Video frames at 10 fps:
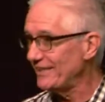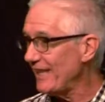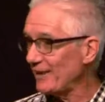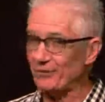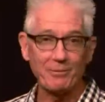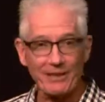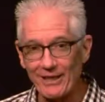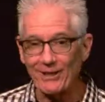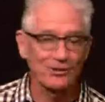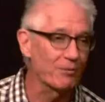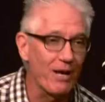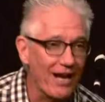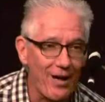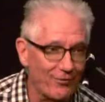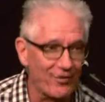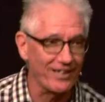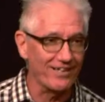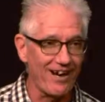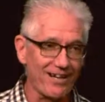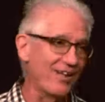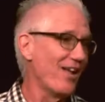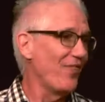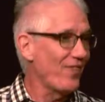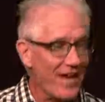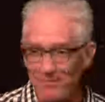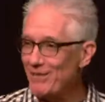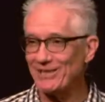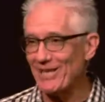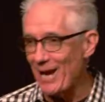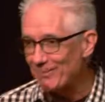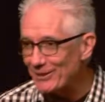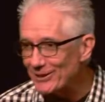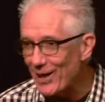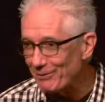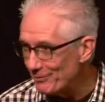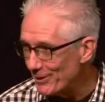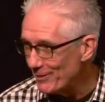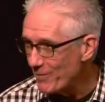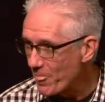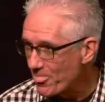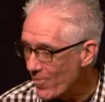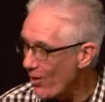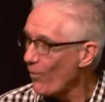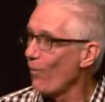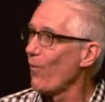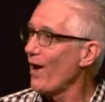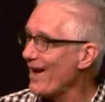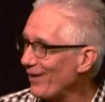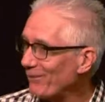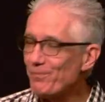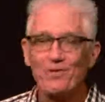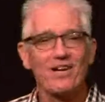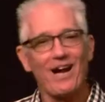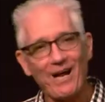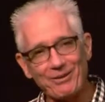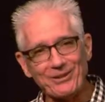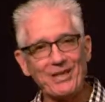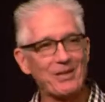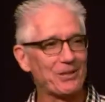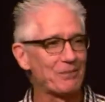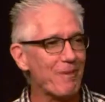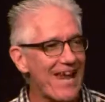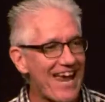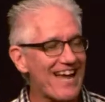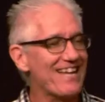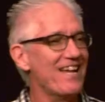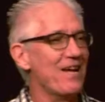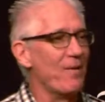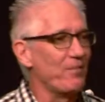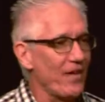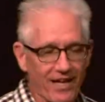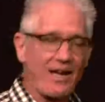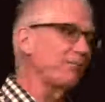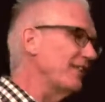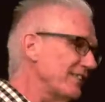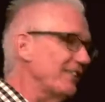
tell everybody else about how to find God, and they'd be as happy as I would be. Well, I was in this band, and I'm telling